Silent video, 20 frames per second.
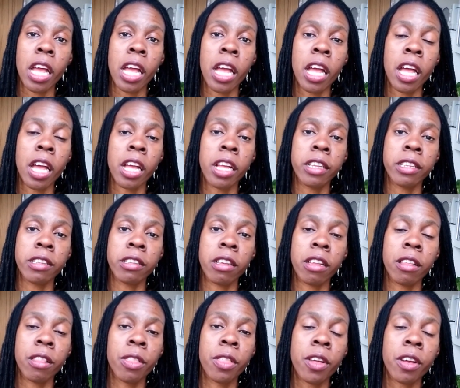And
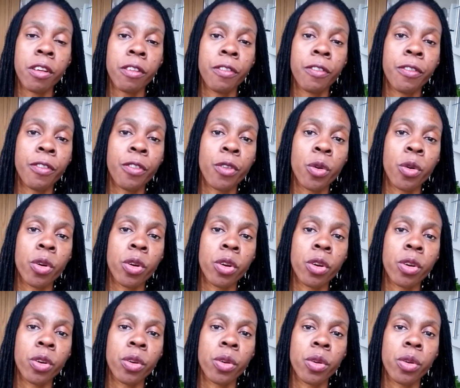
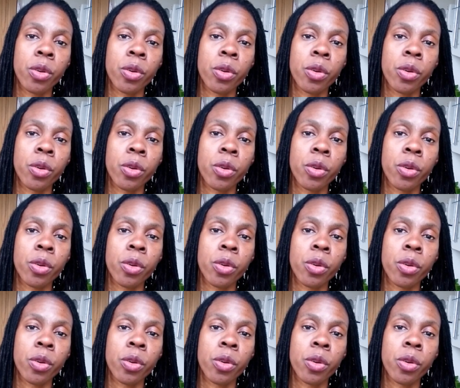therefore,